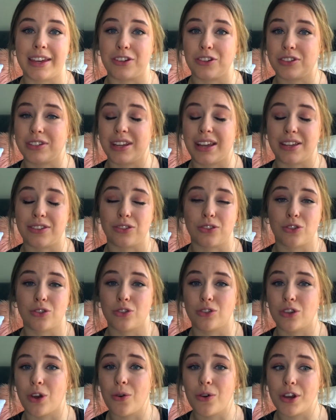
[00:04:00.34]
they just taste
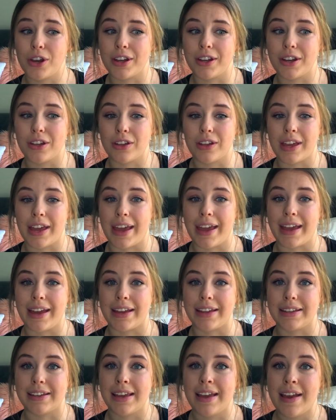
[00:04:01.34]
so good
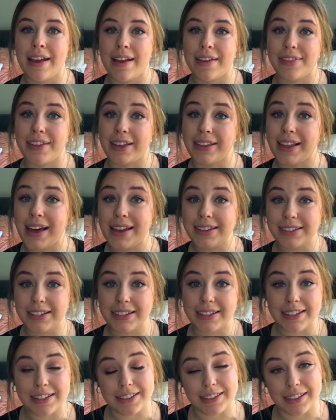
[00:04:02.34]
and they last
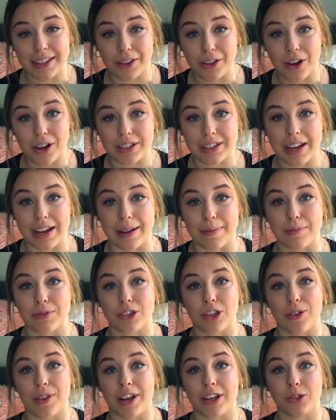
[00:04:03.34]
a decently long time.
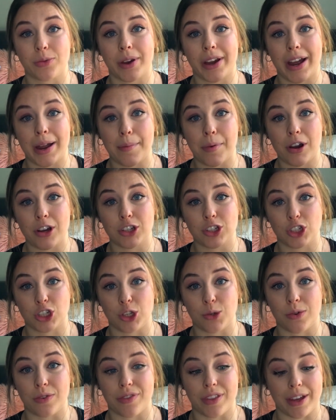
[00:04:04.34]
So that is why I bought
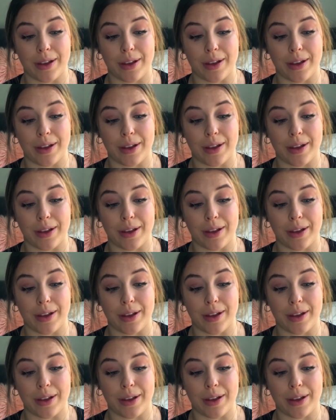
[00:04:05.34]
2 of